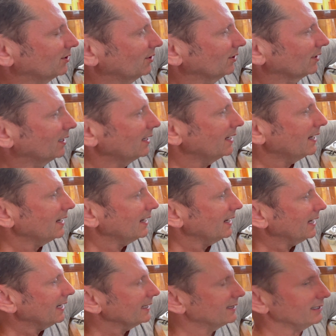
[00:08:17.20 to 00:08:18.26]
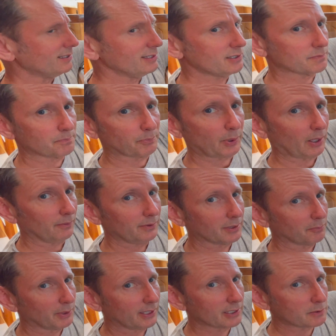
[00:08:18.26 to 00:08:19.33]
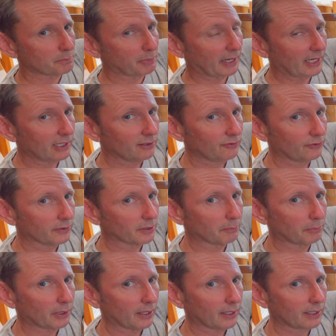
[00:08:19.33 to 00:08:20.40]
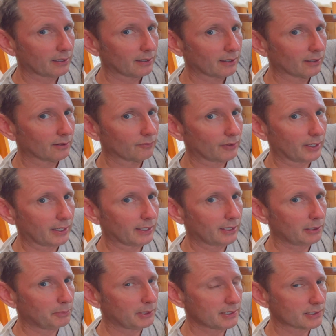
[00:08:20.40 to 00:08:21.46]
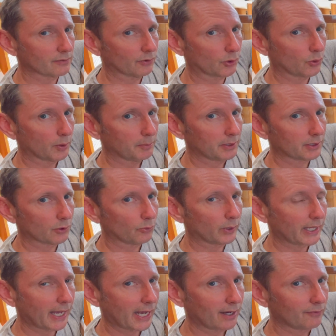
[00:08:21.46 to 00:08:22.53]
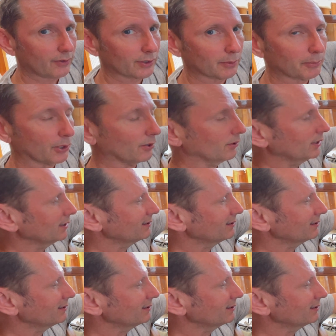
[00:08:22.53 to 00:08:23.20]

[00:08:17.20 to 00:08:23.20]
could this is probably the biggest bang for the buck of any piece of equipment that we have on the boat.